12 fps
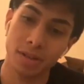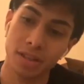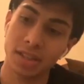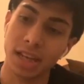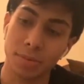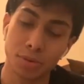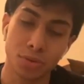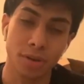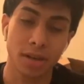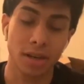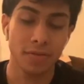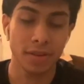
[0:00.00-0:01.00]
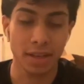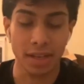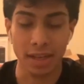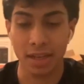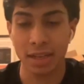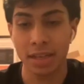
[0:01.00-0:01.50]
but it just helps recovery and
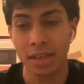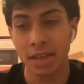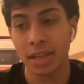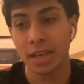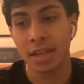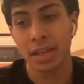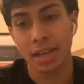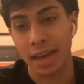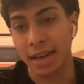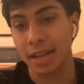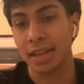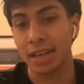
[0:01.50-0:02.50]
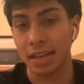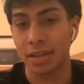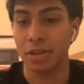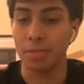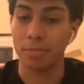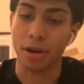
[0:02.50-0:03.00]
like getting like
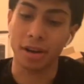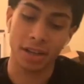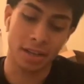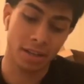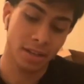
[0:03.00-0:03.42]
your body